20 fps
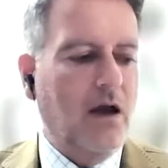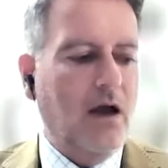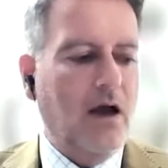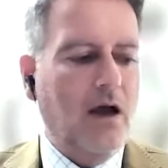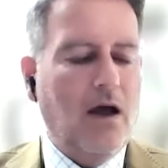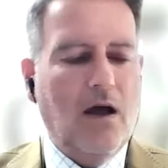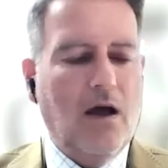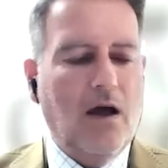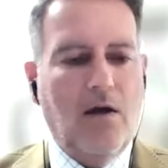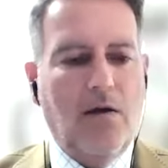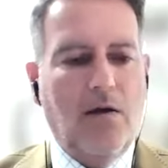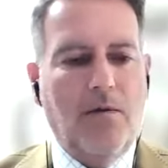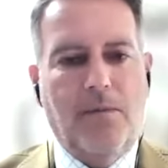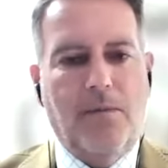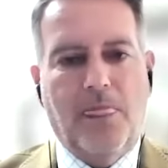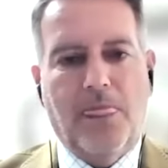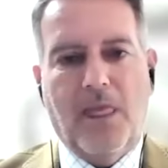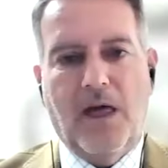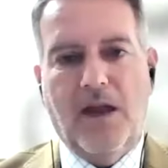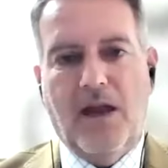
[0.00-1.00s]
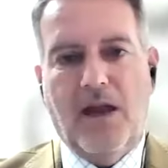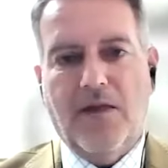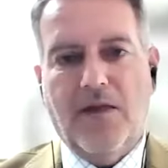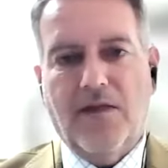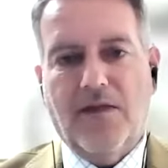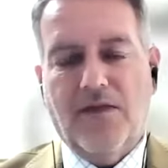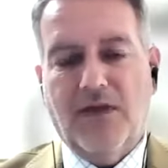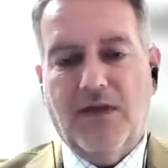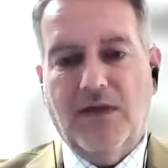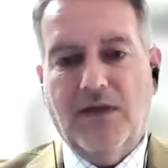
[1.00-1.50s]
Um,
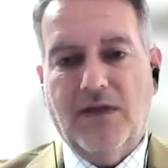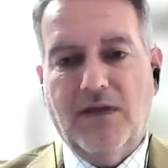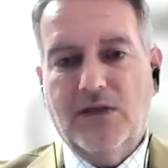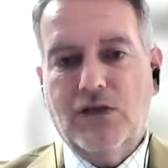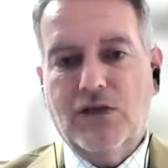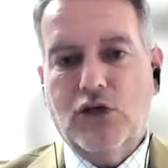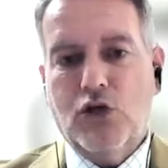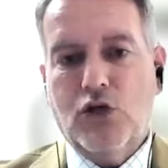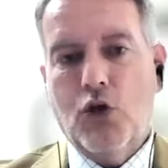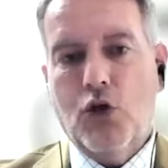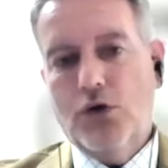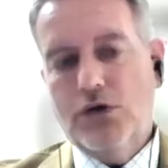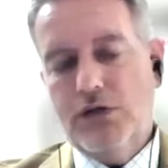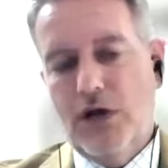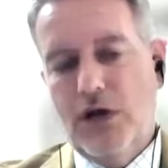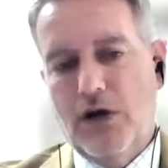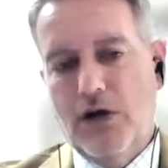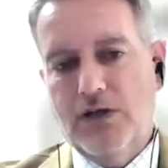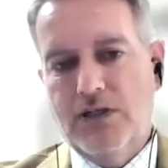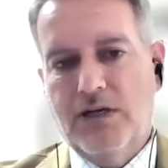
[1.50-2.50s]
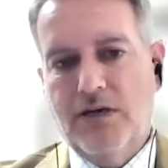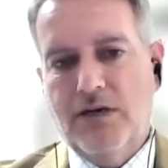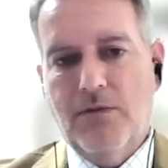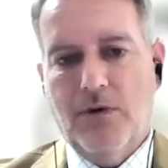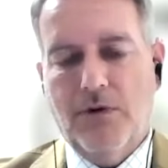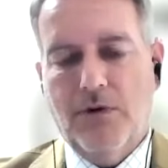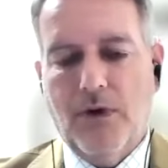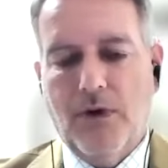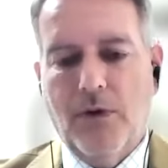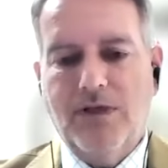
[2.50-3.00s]
another thing that could hurt him,
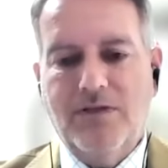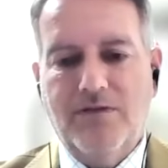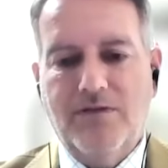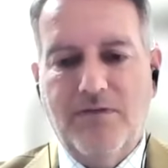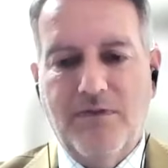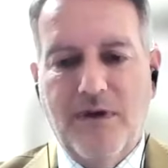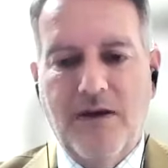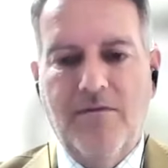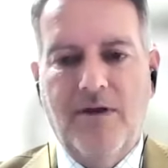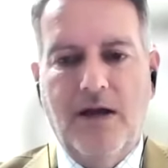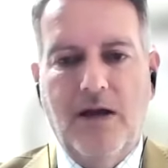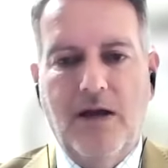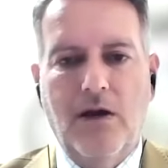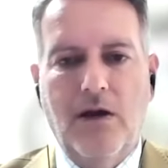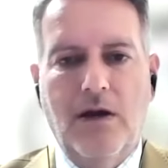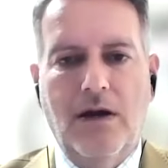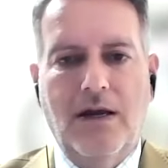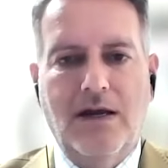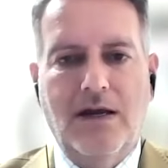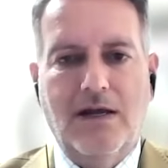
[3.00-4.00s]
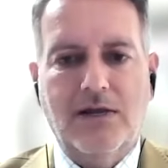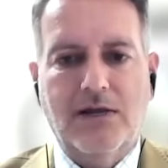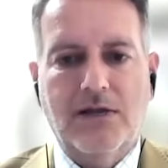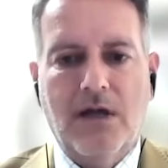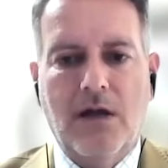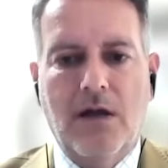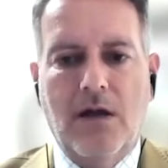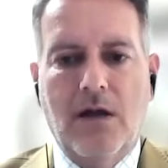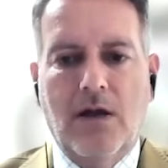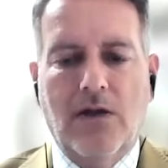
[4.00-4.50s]
although it's very, very early, is
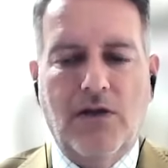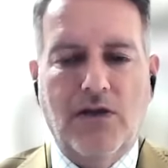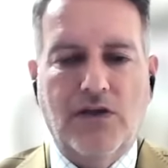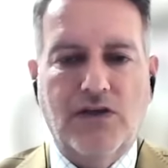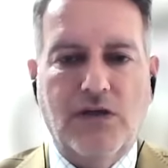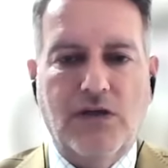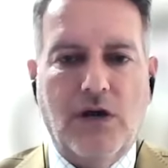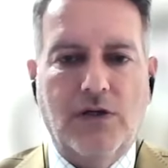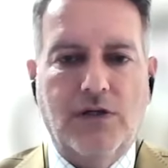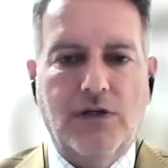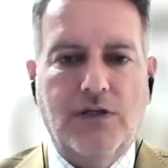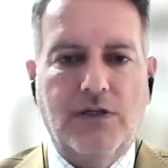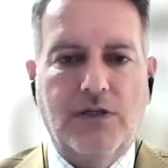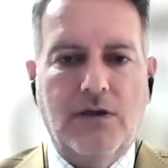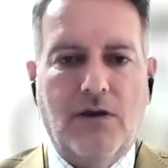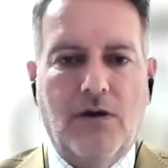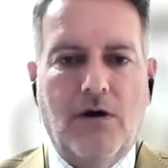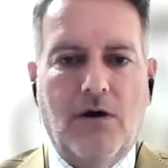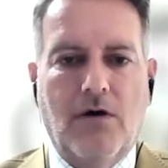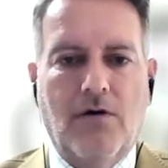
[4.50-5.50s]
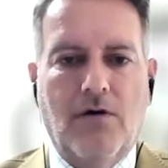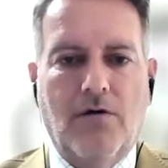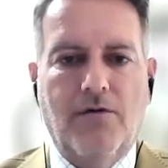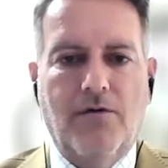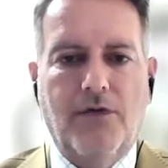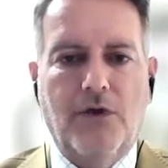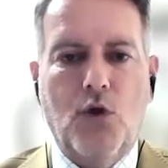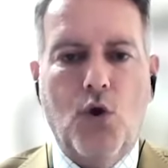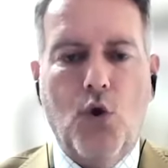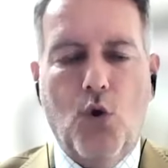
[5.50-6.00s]
the start of
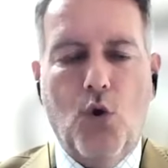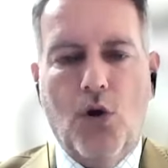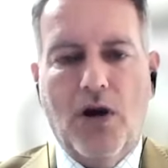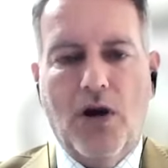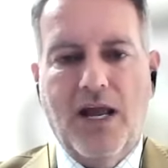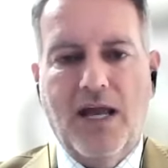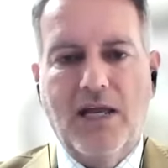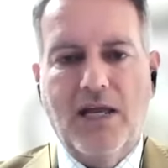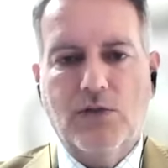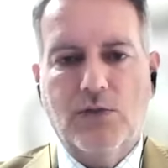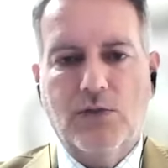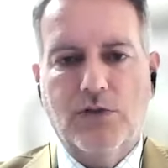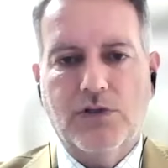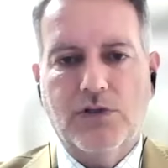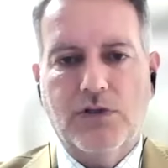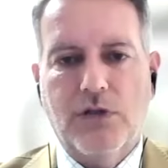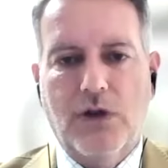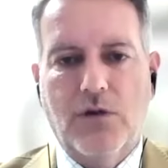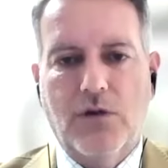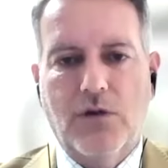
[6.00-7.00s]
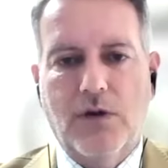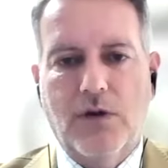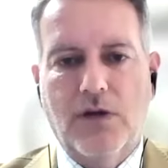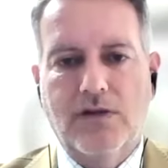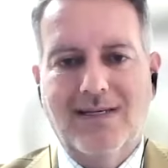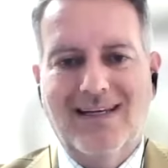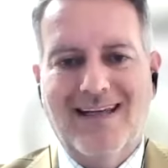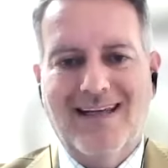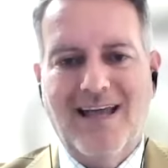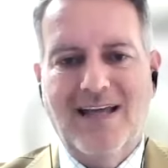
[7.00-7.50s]
the court case, what's known
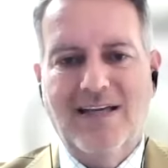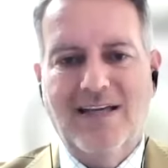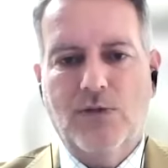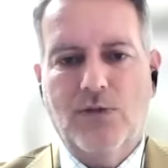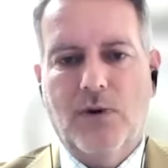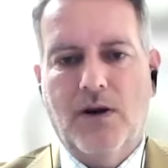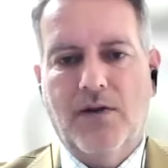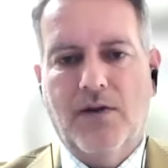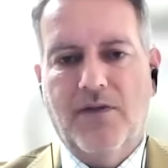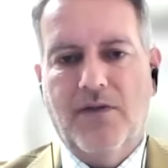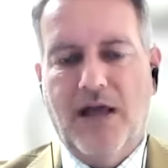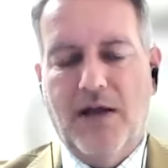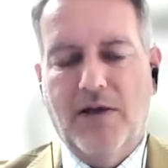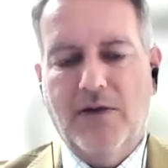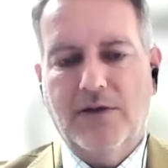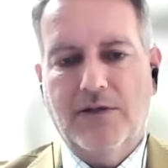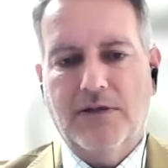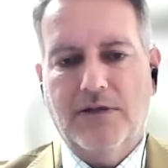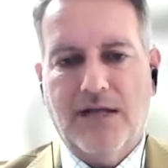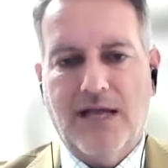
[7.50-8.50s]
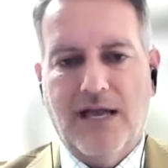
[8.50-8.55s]
as Case 1000.